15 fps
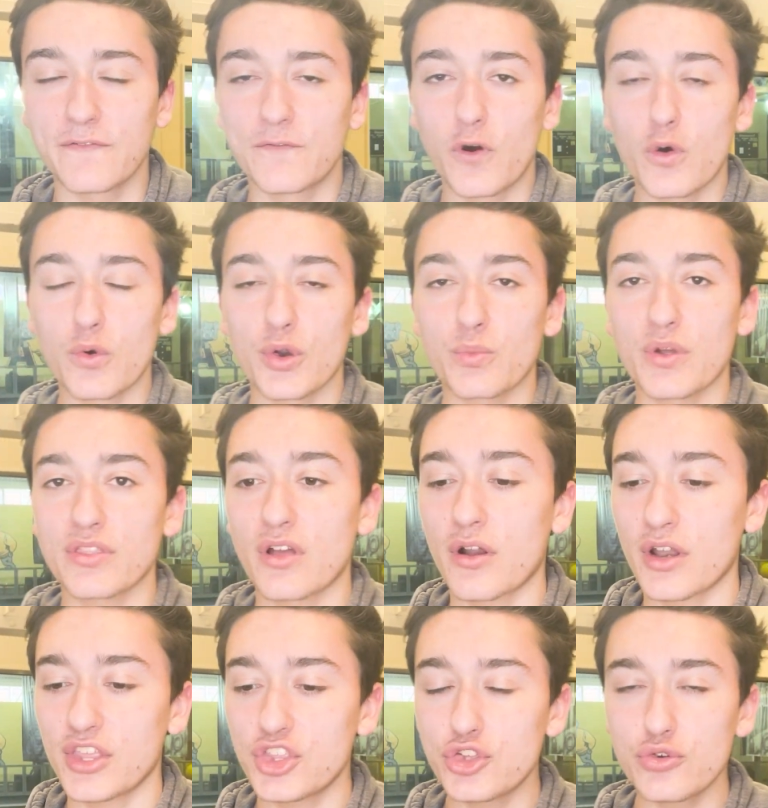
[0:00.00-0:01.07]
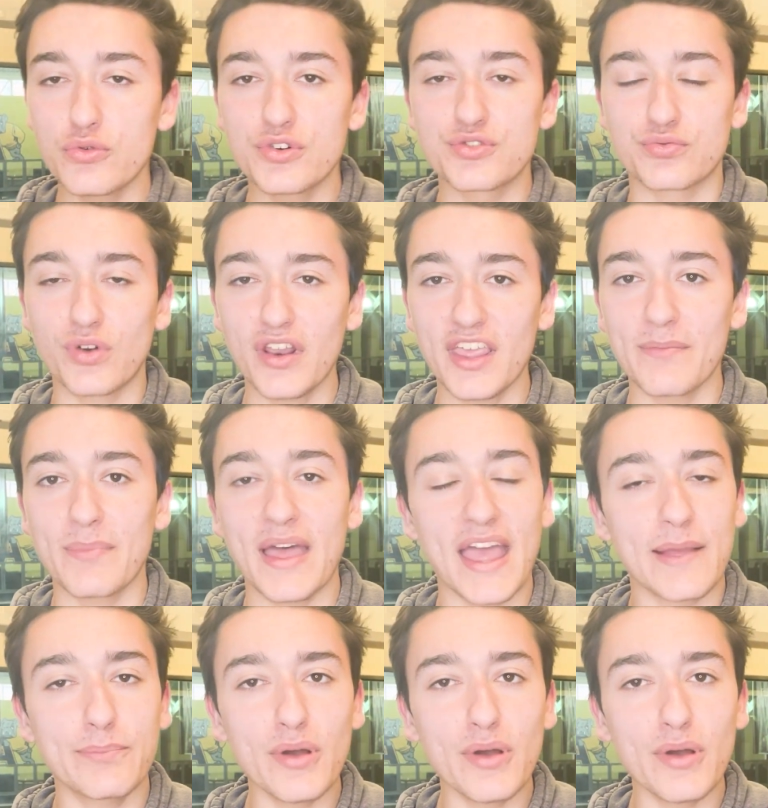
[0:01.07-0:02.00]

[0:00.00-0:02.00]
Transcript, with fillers: forward with our huge running back,